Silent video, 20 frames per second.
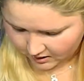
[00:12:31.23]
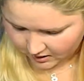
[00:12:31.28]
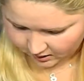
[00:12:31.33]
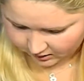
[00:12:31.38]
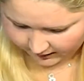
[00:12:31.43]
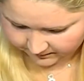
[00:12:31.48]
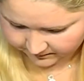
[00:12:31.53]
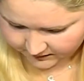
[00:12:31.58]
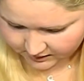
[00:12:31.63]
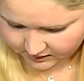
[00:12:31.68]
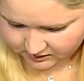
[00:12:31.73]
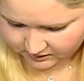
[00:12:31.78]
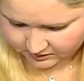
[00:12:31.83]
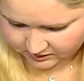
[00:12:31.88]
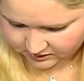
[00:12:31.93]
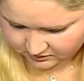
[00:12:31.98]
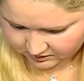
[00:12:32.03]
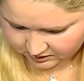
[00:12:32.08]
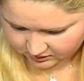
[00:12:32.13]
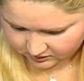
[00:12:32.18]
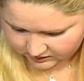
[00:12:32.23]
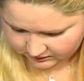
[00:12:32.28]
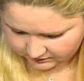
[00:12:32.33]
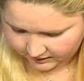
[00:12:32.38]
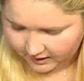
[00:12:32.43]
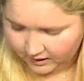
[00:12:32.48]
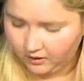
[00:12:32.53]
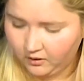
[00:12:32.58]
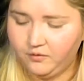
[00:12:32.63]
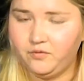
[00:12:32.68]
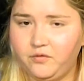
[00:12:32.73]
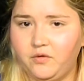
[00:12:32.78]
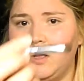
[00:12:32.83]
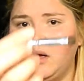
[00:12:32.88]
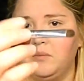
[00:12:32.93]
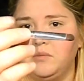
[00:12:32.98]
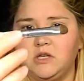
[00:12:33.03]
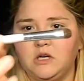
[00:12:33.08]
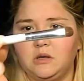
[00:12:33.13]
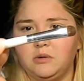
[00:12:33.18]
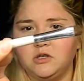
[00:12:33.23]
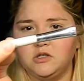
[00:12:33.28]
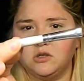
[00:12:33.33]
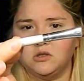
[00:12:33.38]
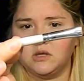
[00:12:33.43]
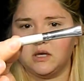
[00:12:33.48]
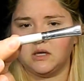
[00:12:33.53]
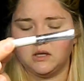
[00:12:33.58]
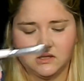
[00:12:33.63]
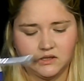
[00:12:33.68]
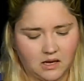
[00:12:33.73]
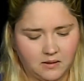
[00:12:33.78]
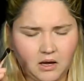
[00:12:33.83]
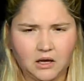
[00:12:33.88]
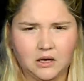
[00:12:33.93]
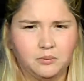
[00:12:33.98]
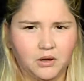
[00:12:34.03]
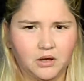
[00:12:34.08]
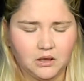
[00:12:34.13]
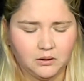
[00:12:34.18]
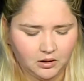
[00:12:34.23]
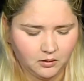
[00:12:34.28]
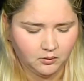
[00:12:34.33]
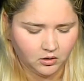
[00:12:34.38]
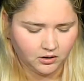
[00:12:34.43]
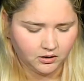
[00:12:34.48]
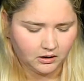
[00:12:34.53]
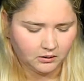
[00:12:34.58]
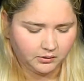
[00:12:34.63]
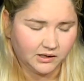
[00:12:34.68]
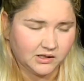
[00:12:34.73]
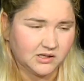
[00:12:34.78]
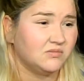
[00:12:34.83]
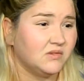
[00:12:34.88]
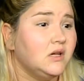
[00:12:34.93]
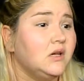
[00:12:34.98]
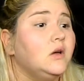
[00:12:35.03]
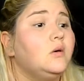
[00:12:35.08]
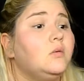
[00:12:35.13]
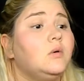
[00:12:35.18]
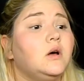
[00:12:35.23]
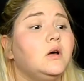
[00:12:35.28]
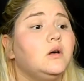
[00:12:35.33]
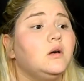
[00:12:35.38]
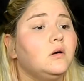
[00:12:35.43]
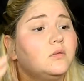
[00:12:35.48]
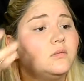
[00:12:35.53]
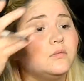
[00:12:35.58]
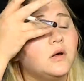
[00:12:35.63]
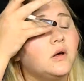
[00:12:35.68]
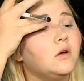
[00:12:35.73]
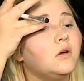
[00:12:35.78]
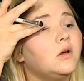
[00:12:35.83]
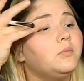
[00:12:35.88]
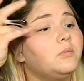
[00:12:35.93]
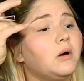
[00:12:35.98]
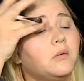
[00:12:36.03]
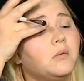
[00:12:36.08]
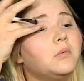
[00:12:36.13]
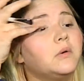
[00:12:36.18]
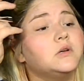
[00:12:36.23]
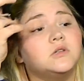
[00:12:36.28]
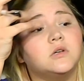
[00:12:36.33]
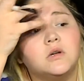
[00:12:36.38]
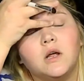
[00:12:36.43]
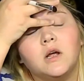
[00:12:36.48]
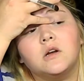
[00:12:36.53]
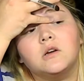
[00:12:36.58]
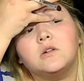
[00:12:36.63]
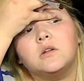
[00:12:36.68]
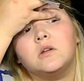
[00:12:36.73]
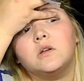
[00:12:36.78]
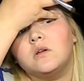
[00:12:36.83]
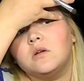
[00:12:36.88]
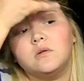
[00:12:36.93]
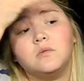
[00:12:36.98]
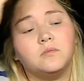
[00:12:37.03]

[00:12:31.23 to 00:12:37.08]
Okay, so I'm just going to be using my e.l.f. Shady brush. Looks like this. I'm not going to put any primer on it because, well, I probably should actually.